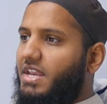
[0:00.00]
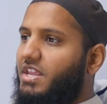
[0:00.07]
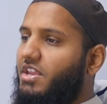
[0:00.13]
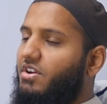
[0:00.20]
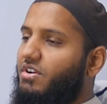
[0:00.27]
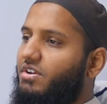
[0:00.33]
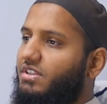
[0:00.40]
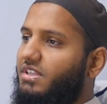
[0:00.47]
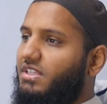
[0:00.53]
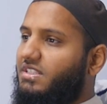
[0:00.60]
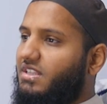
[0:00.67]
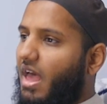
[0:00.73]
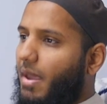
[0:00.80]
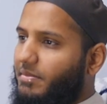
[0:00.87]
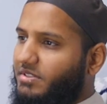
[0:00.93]
And here
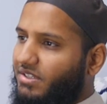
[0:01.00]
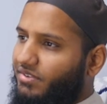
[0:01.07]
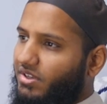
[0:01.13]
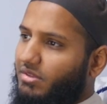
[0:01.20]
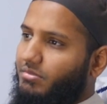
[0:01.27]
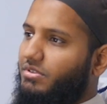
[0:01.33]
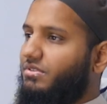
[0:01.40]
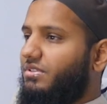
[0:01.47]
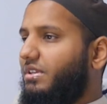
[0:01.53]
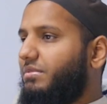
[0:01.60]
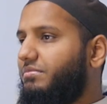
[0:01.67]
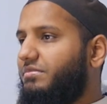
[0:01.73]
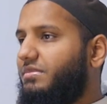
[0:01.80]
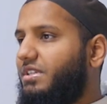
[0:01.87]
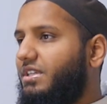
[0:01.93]
Islam is available to them.
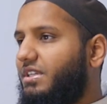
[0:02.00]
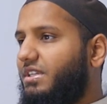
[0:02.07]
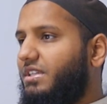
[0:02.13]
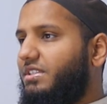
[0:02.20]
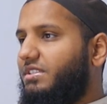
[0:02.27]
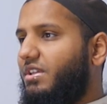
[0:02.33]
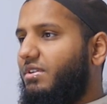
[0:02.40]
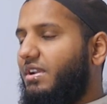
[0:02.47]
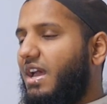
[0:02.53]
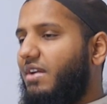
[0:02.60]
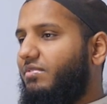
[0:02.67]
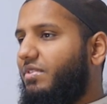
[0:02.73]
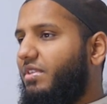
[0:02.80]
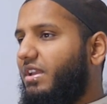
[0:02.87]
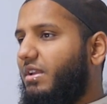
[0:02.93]
They don't
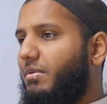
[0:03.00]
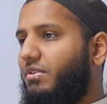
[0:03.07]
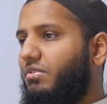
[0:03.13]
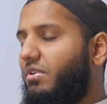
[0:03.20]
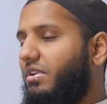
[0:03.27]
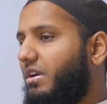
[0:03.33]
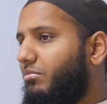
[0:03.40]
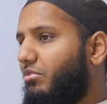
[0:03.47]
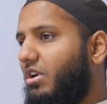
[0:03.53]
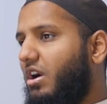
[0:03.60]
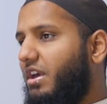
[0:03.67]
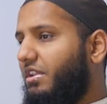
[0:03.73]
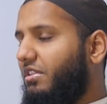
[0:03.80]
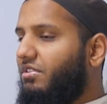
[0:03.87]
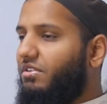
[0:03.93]
have to think about going
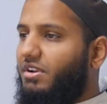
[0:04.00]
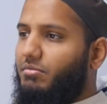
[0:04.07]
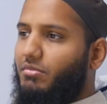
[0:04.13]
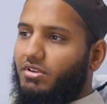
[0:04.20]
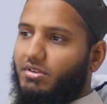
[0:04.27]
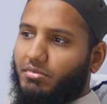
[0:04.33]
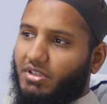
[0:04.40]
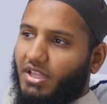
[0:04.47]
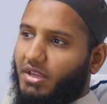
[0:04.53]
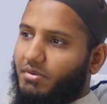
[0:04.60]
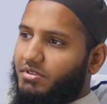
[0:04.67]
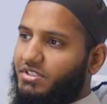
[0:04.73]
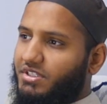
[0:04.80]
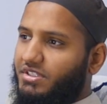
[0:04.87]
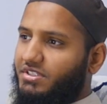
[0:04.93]
abroad and learning multiple
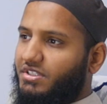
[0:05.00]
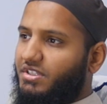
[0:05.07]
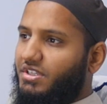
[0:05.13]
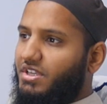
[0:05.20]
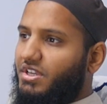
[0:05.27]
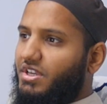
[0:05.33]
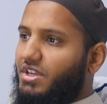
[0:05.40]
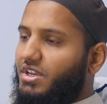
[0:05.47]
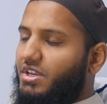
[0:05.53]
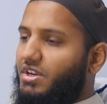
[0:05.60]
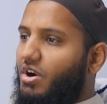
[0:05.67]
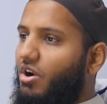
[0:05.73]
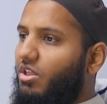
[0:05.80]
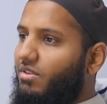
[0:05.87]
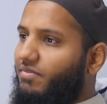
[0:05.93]
languages and
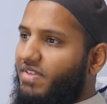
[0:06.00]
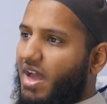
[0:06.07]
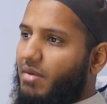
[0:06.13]
all of